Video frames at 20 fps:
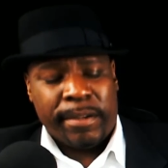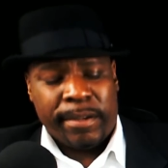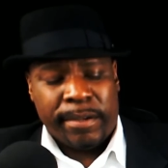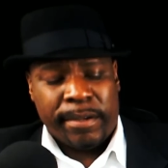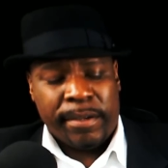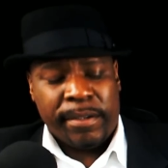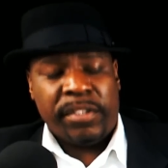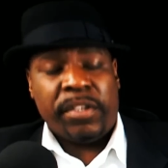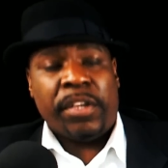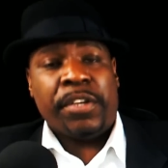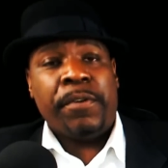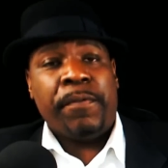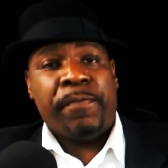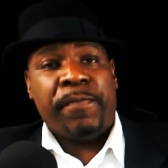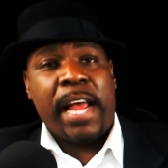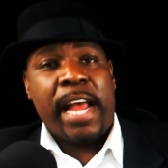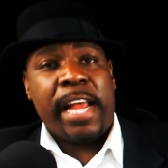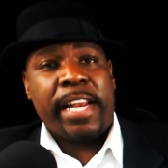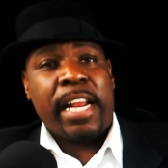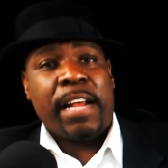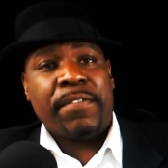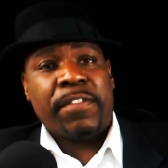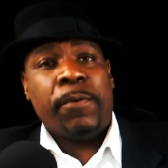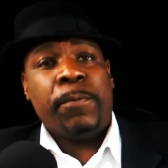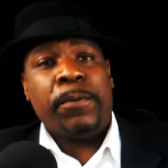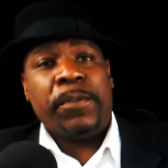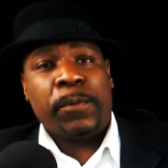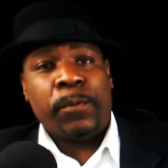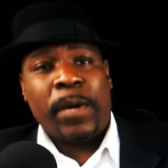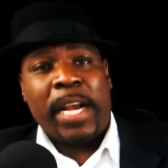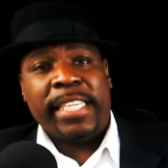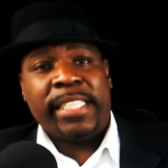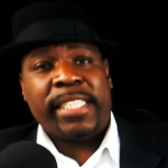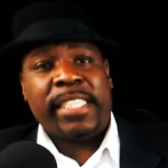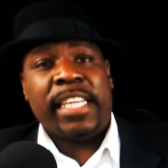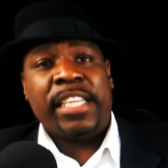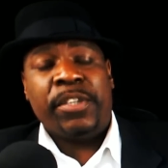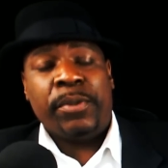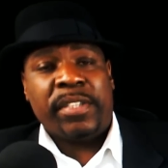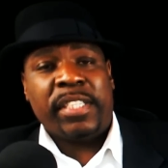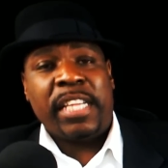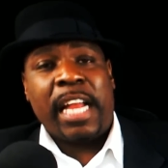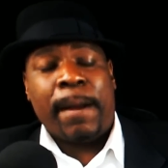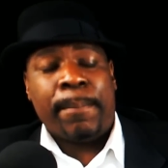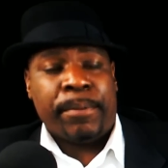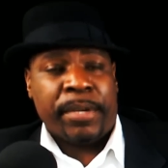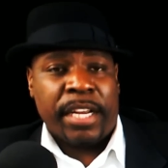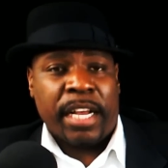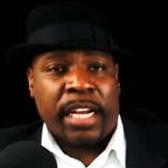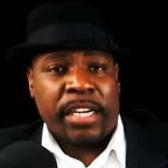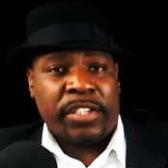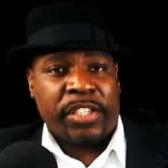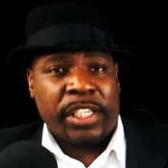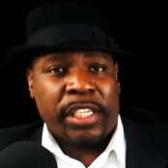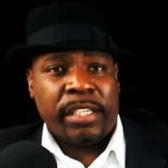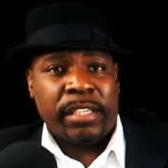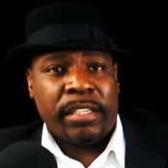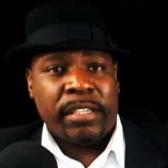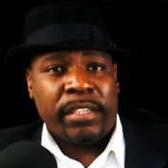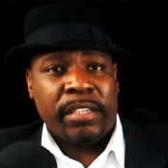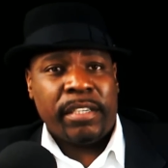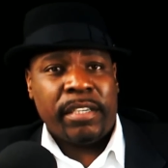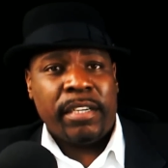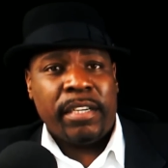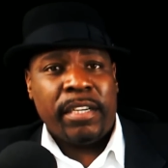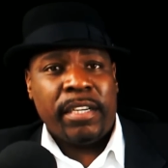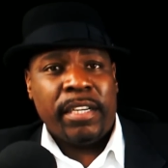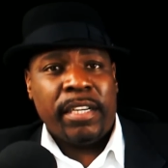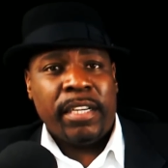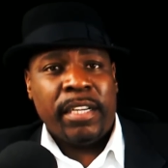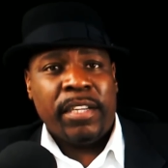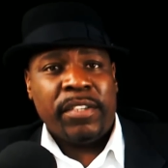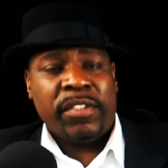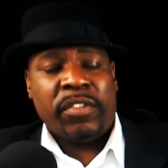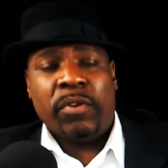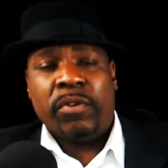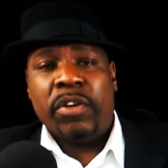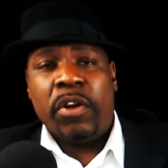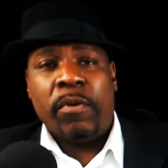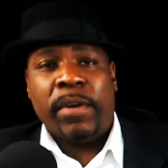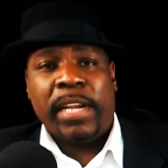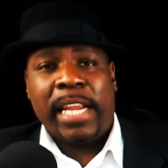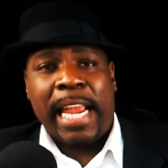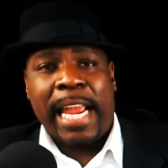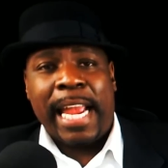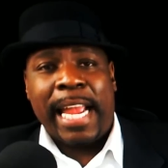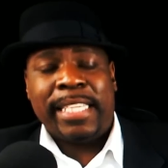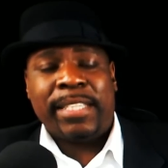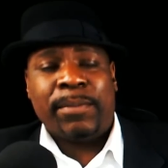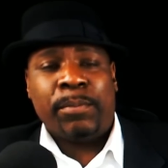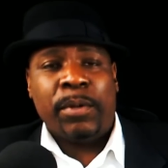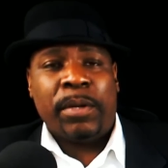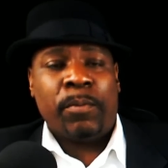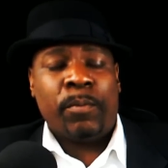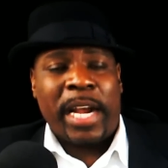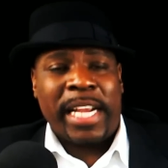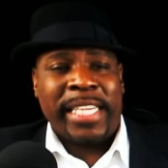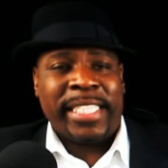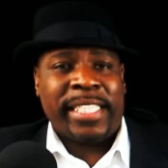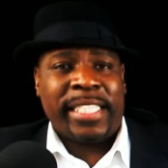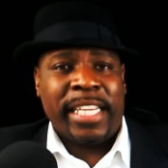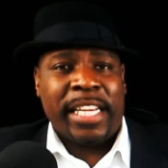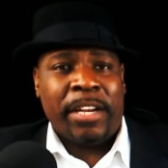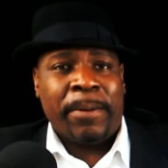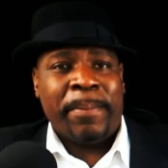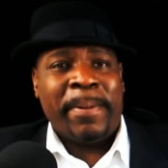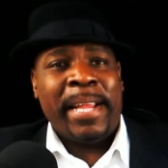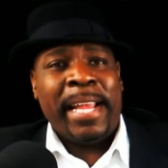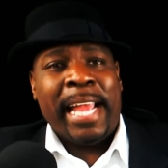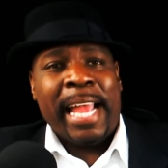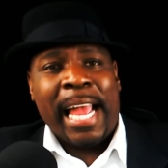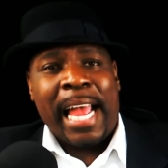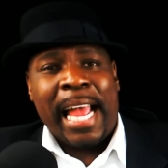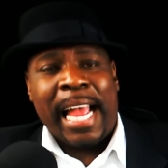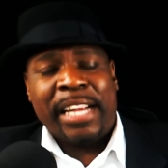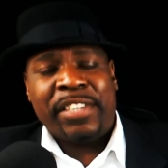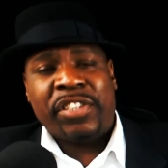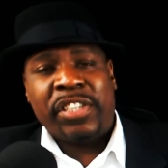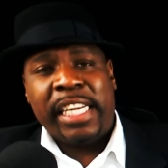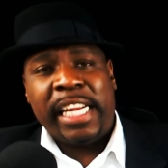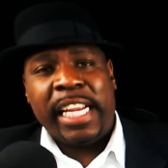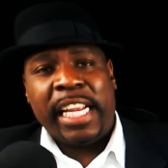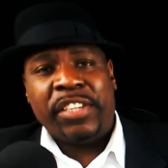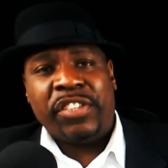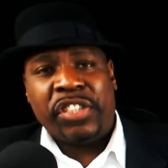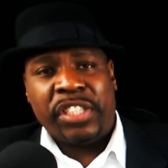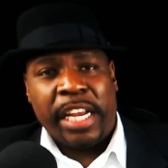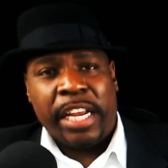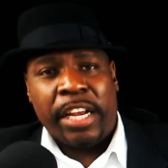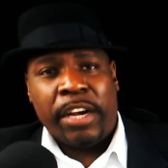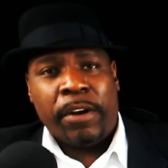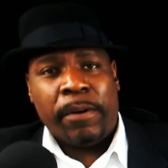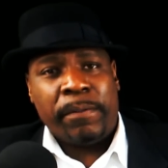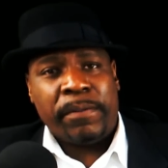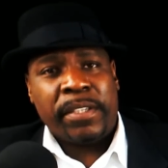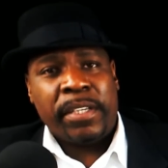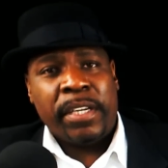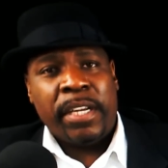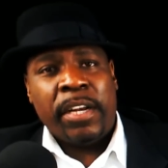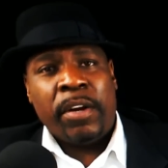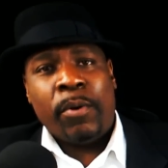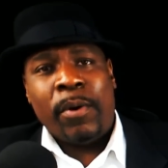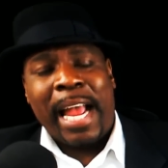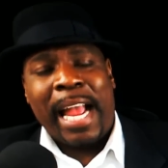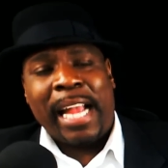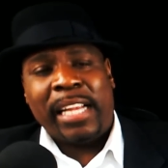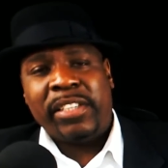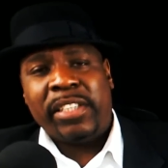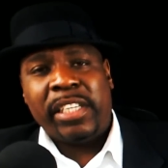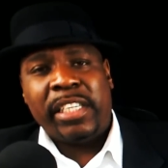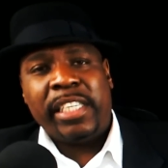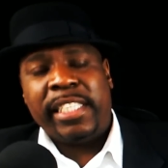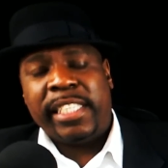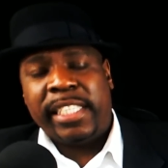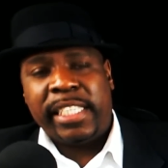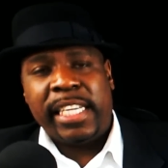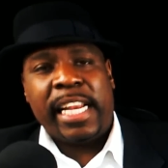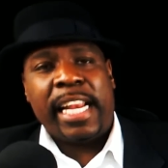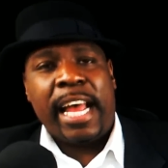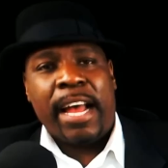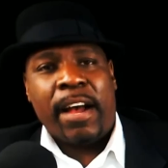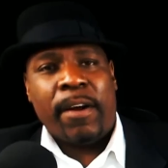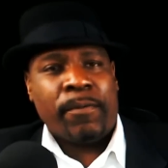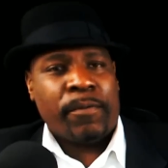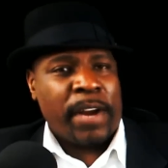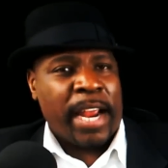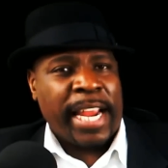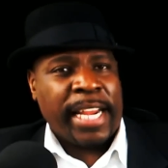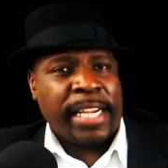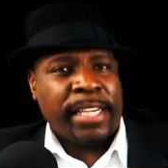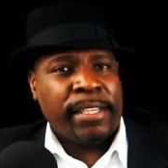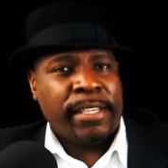So you found out there was waste and you stopped production. So no cans with waste in them actually hit shelves or actually sent out, right?